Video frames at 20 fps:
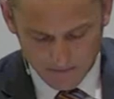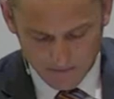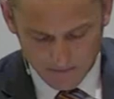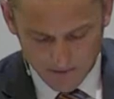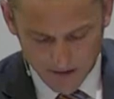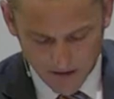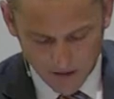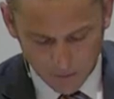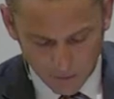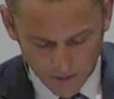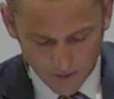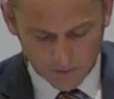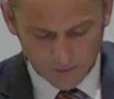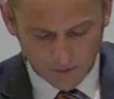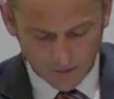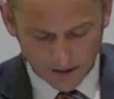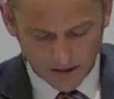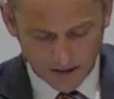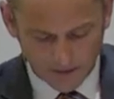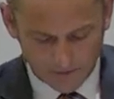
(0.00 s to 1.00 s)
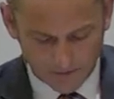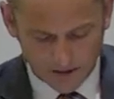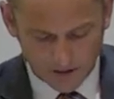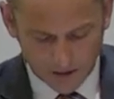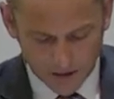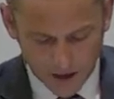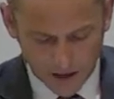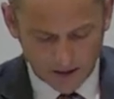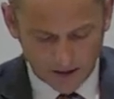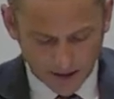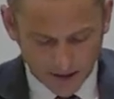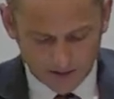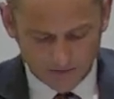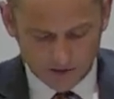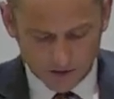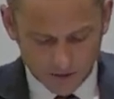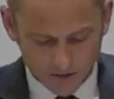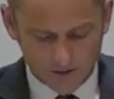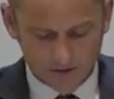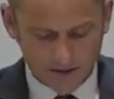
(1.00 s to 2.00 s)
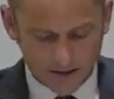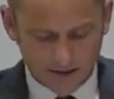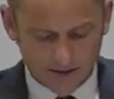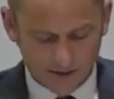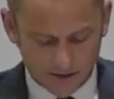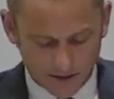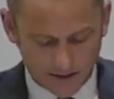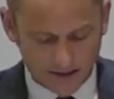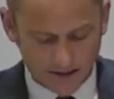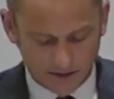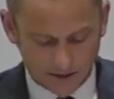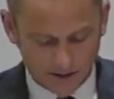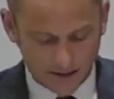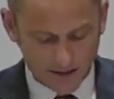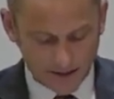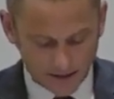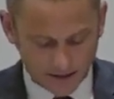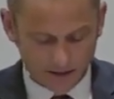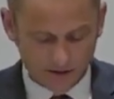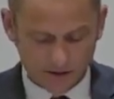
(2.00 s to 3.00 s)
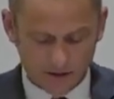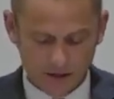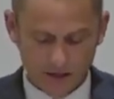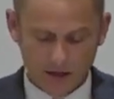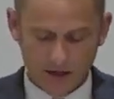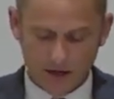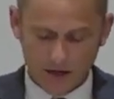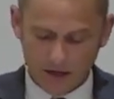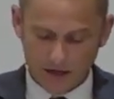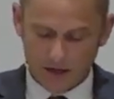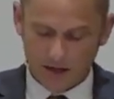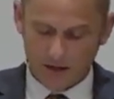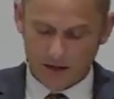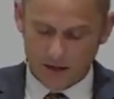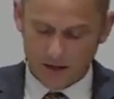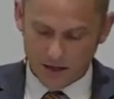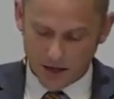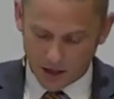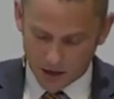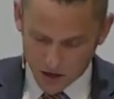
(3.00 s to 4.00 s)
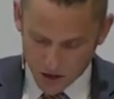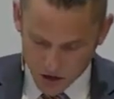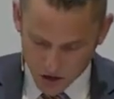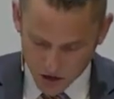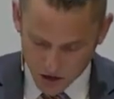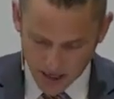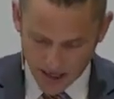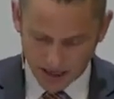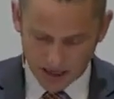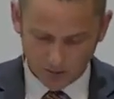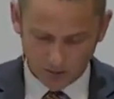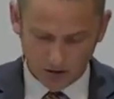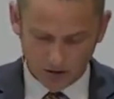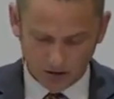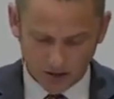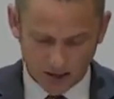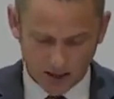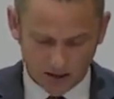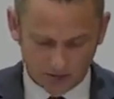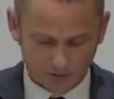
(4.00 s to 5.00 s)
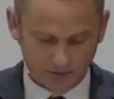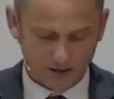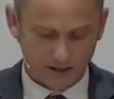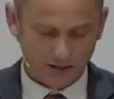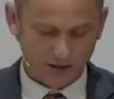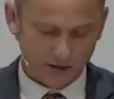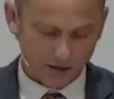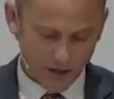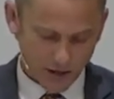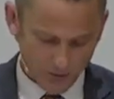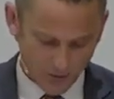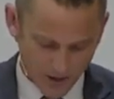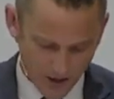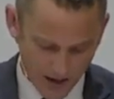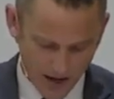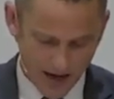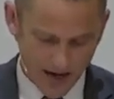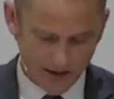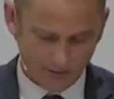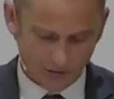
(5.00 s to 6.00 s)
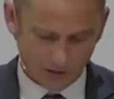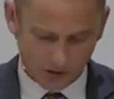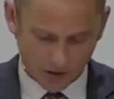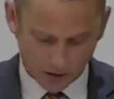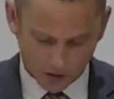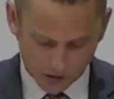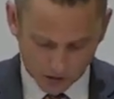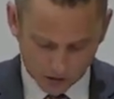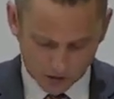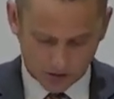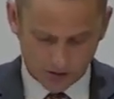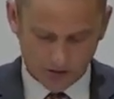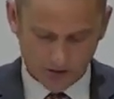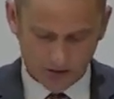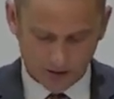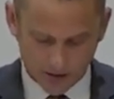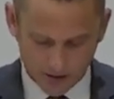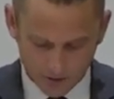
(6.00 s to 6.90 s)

And the wonderful gift that God gives through these things is the unshakable confidence that your names are certainly